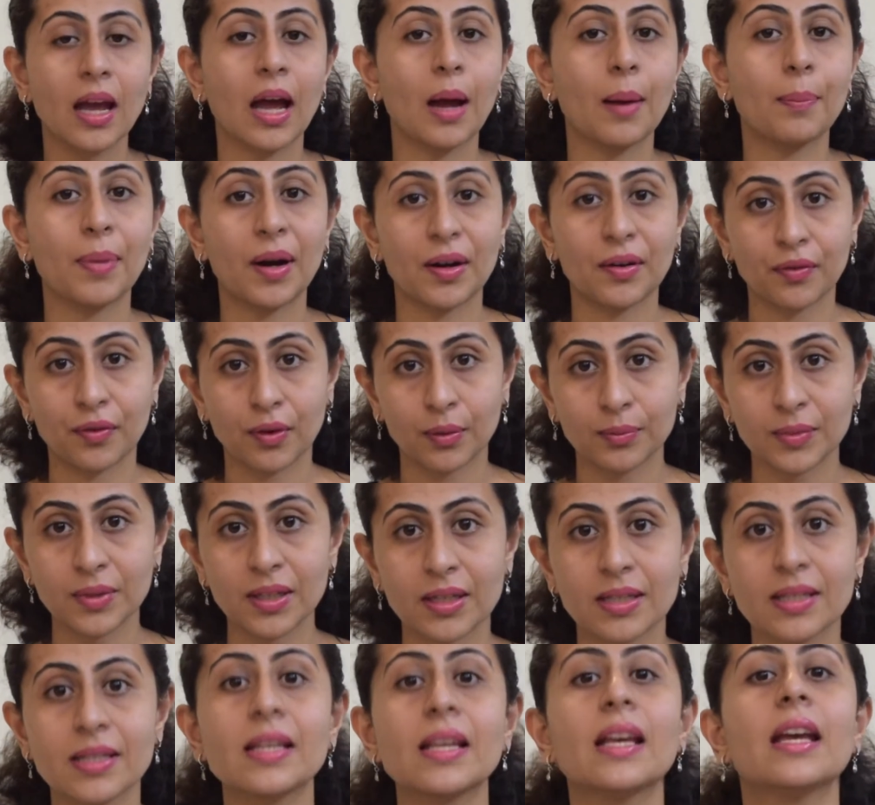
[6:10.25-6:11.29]
Apart from
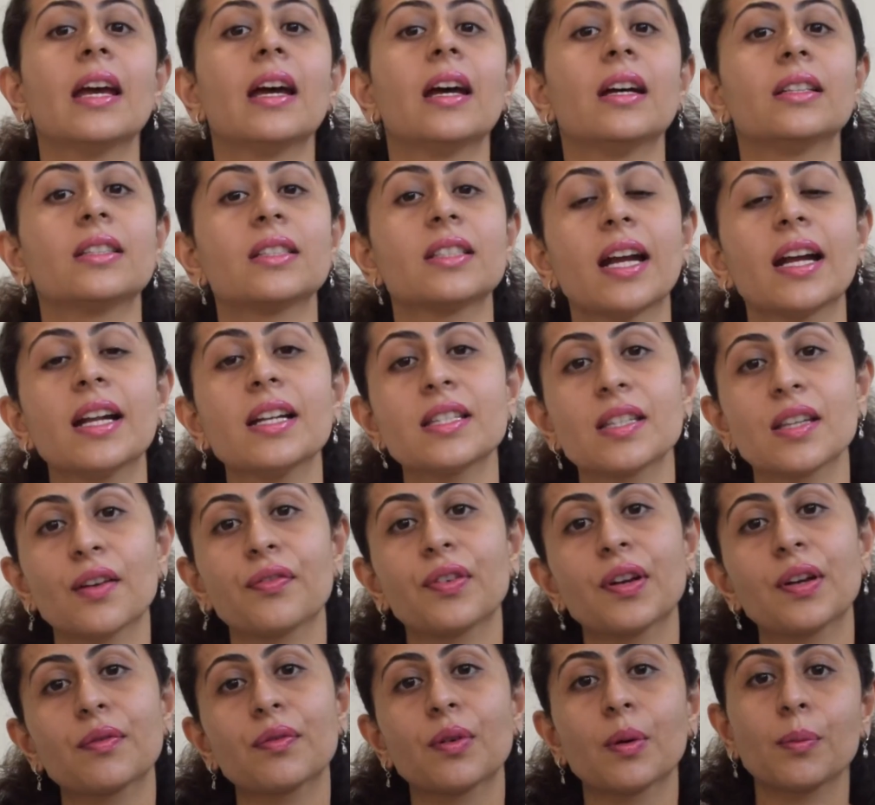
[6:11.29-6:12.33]
this, a child
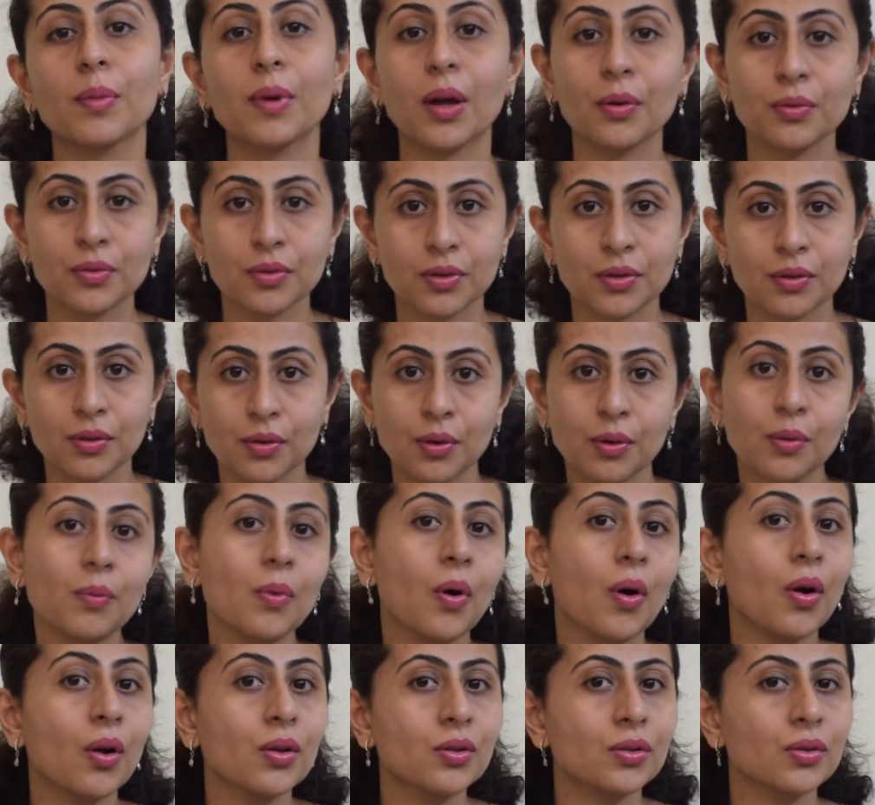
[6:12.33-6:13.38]
suffering from Down syndrome
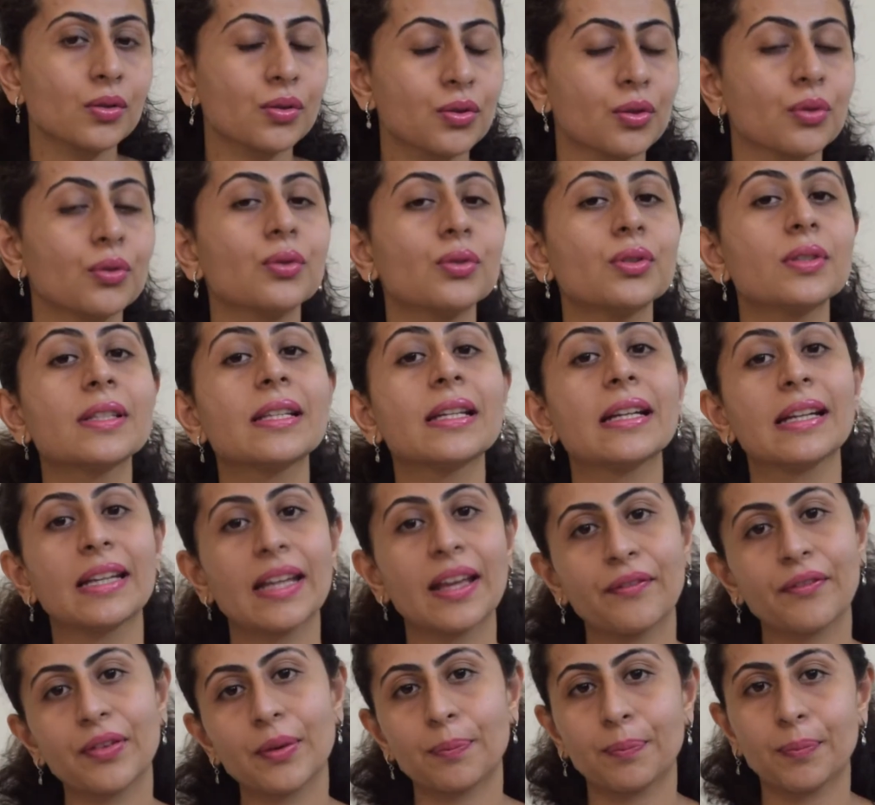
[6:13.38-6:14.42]
also shows
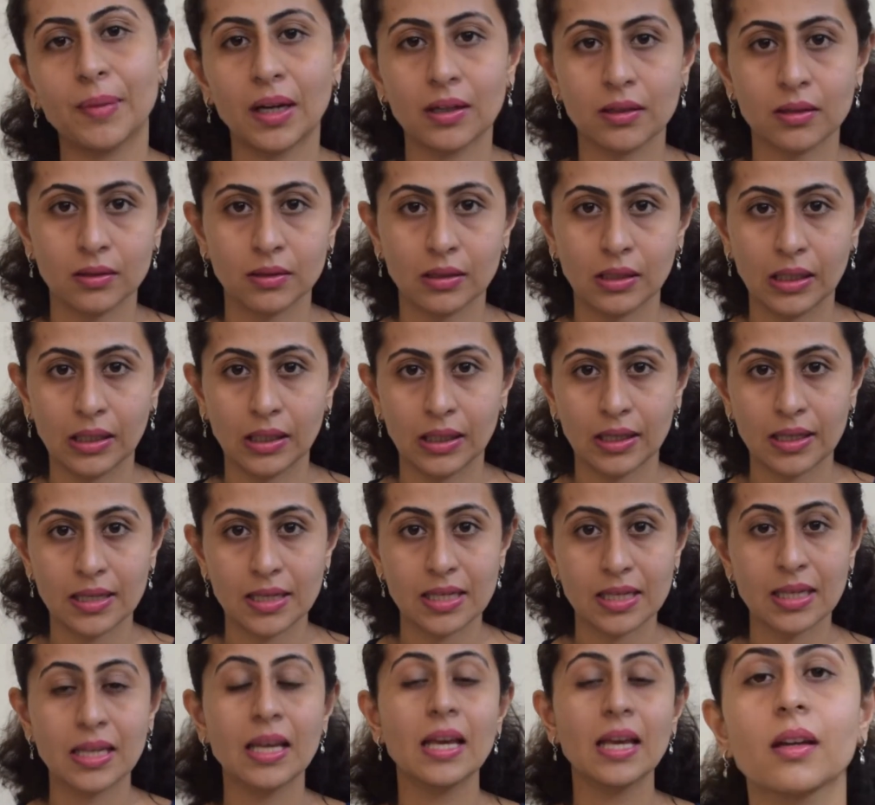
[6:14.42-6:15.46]
developmental
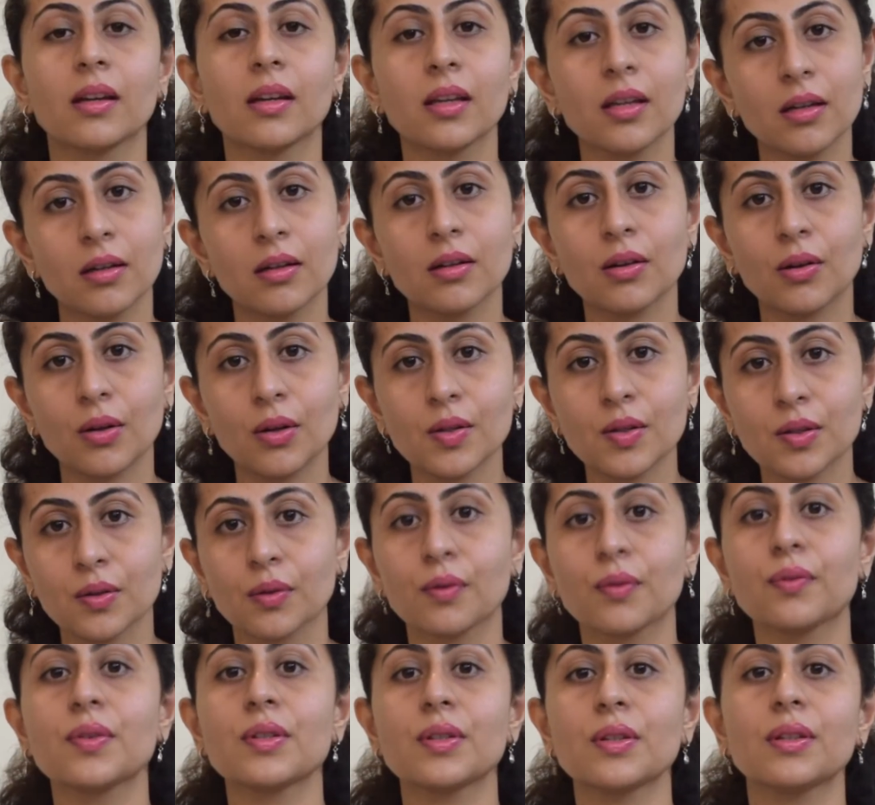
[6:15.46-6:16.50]
delays. Here
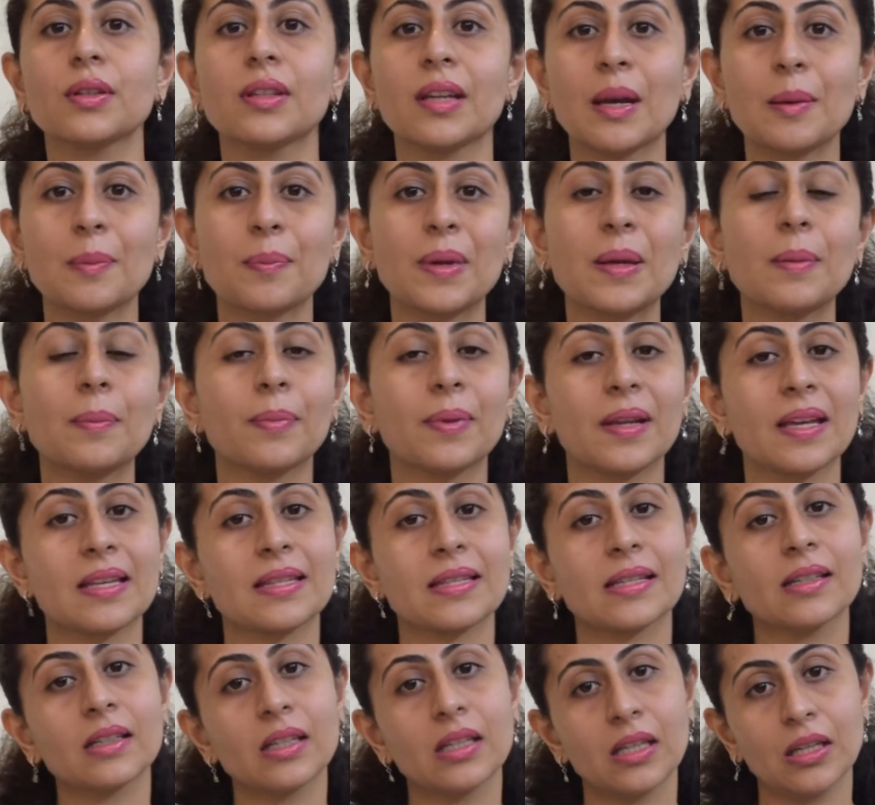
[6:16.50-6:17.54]
also, physiotherapy
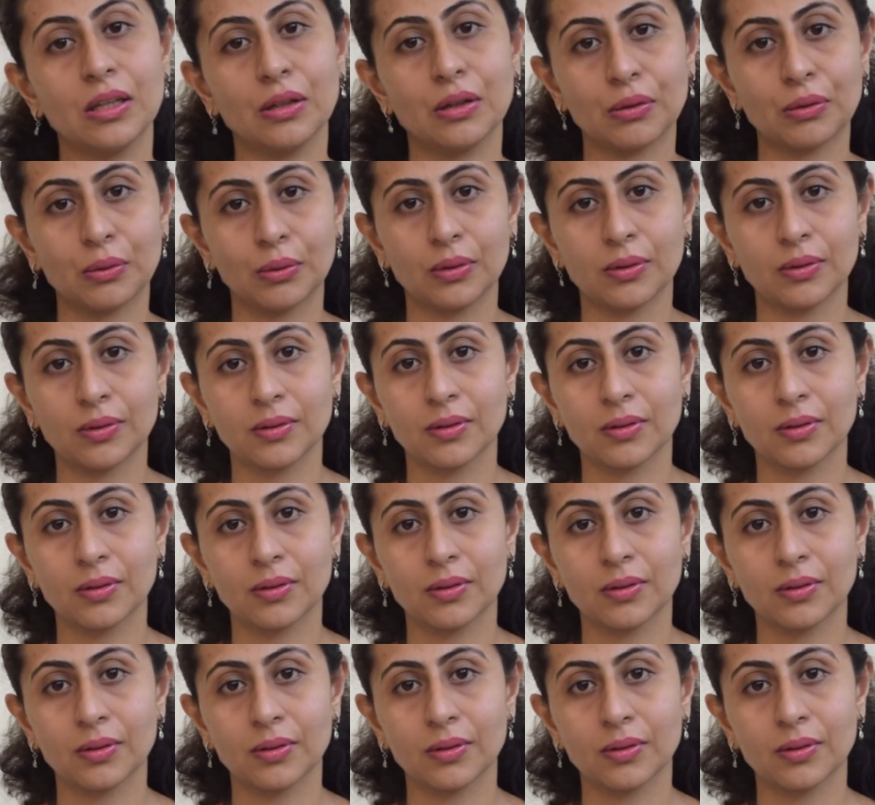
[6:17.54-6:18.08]
plays a key role.